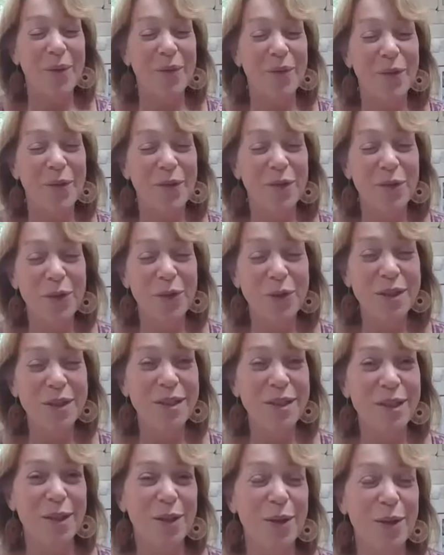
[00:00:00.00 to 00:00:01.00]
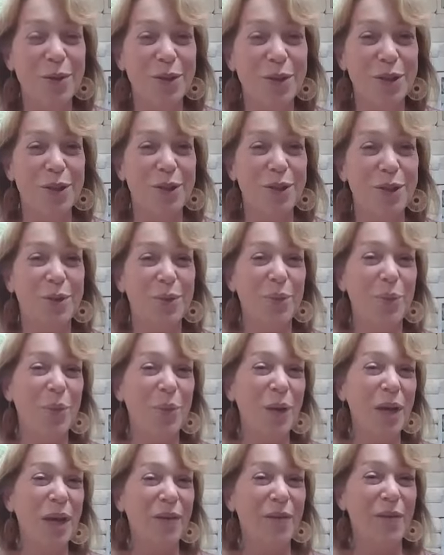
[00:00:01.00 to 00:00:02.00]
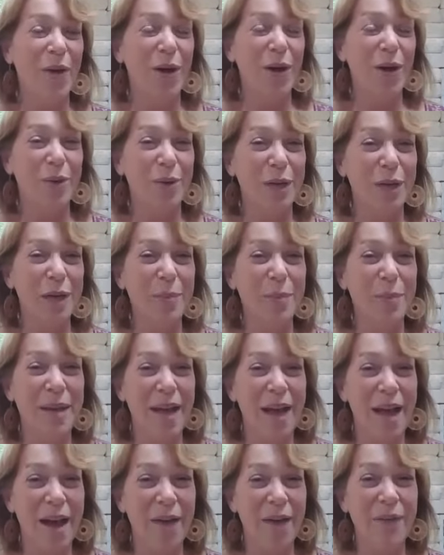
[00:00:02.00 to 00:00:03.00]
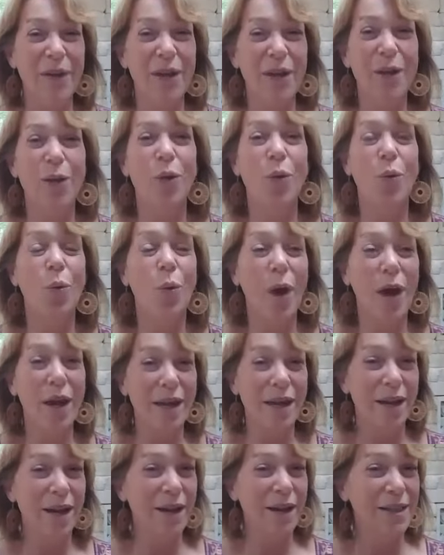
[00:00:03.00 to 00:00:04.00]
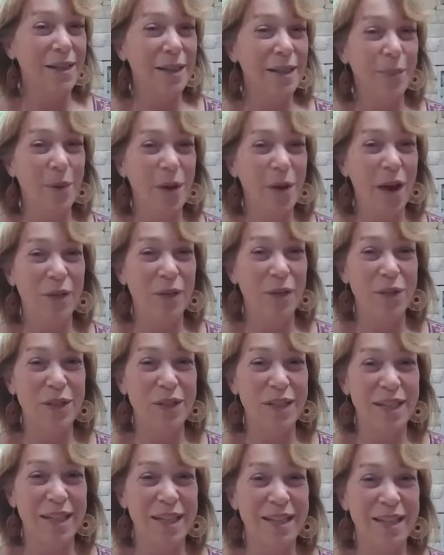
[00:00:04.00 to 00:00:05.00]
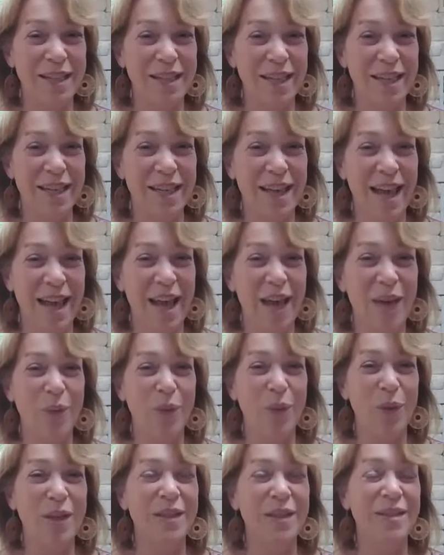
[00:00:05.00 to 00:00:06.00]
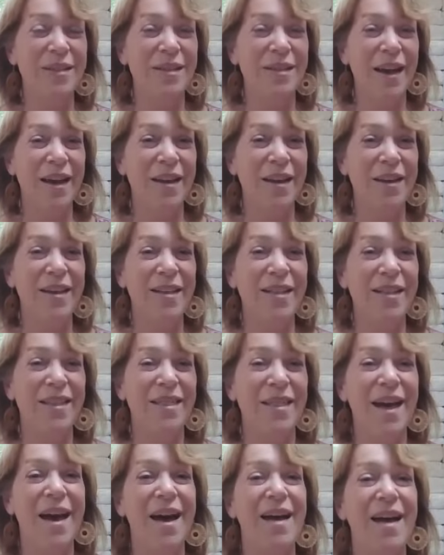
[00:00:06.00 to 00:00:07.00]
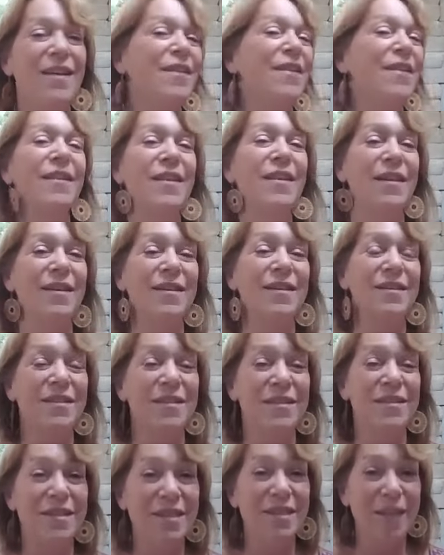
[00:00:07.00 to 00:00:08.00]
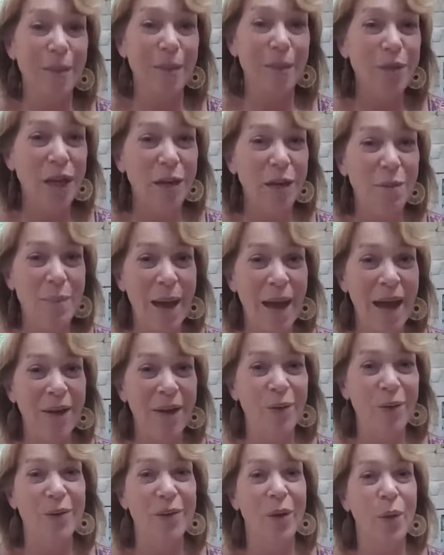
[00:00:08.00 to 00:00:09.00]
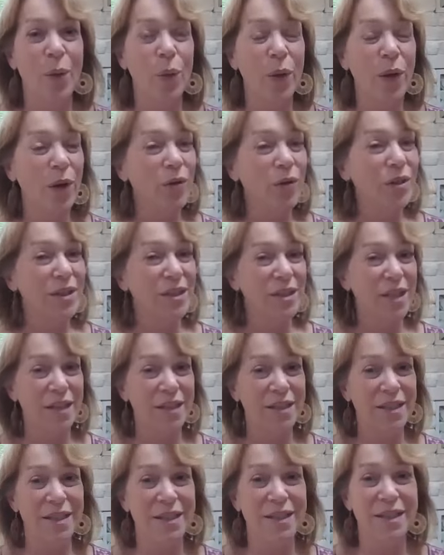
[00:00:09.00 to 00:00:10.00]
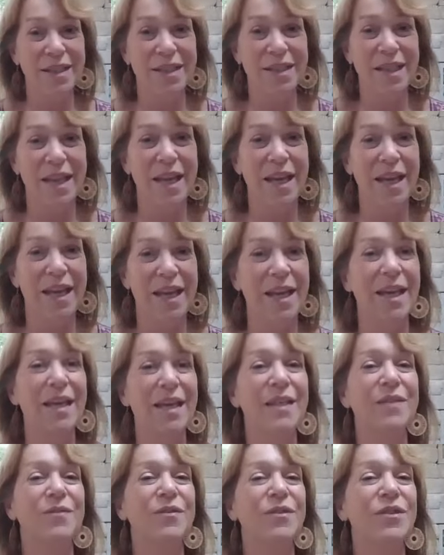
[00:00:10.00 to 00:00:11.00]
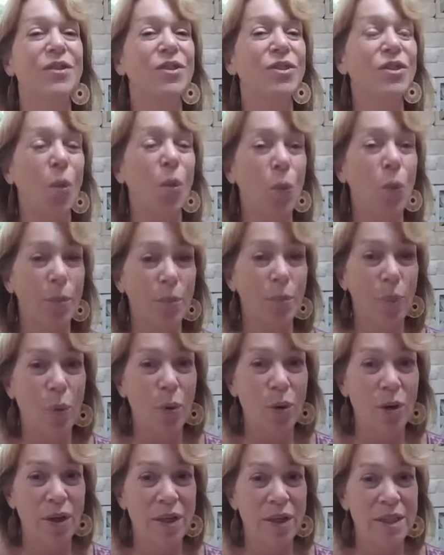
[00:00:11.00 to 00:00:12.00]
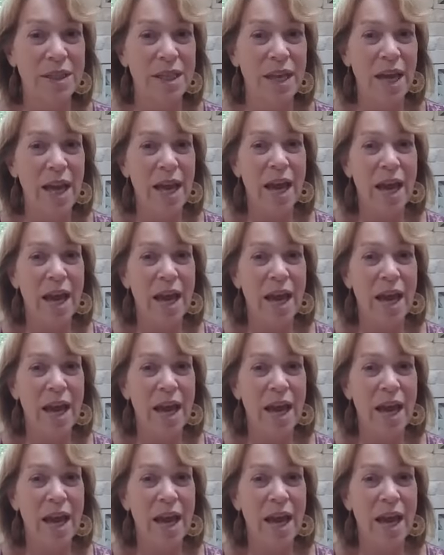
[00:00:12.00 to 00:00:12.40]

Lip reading: for full disclosure, we have already been having quite a deep conversation, and we decided that the subject matter that we are discussing today is so important